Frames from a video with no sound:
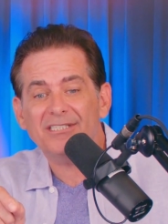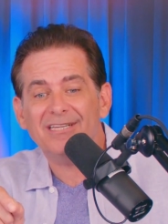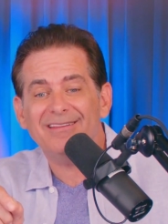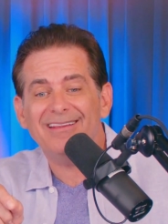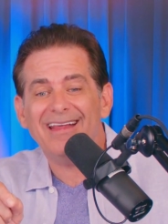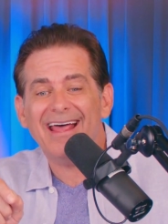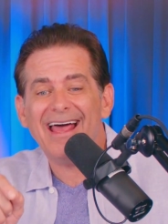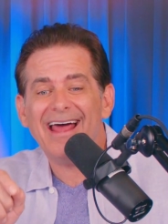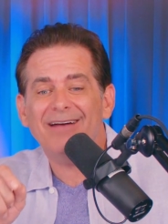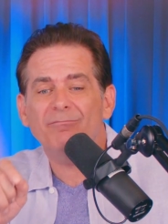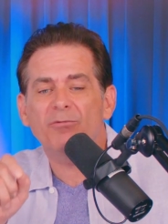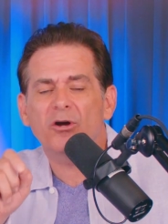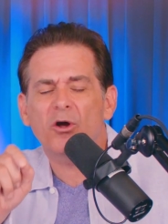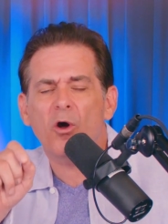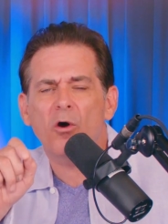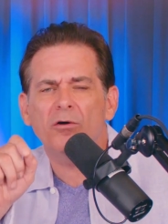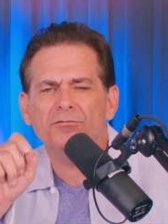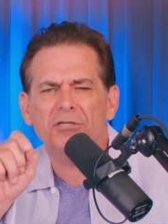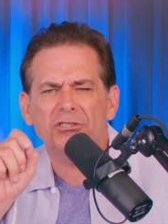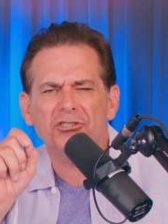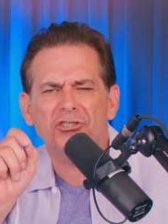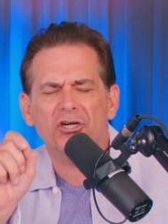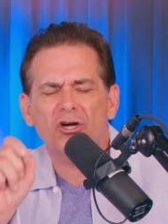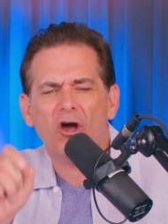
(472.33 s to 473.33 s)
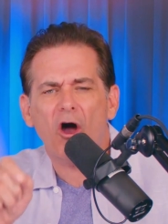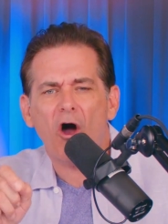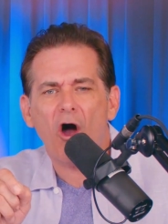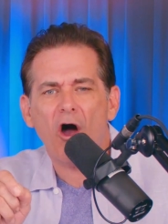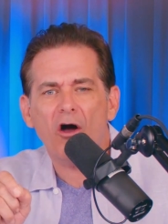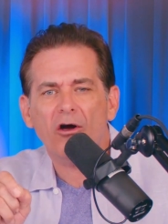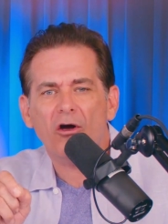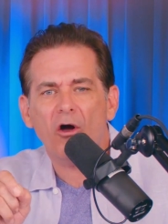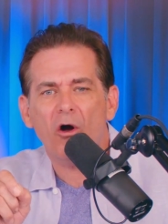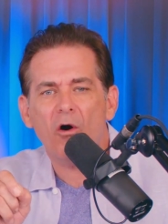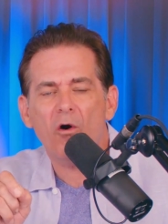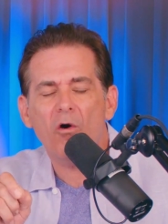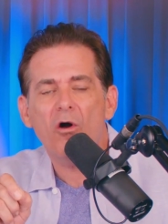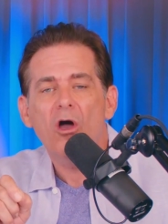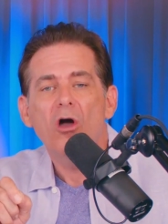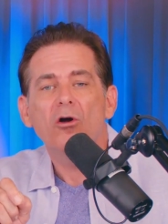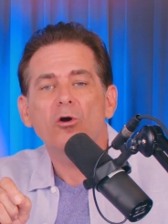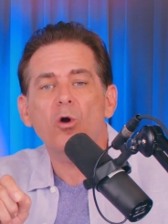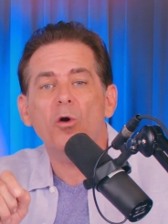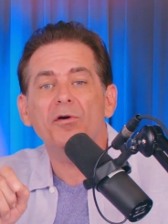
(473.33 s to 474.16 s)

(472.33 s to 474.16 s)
and then we're going to Chicago.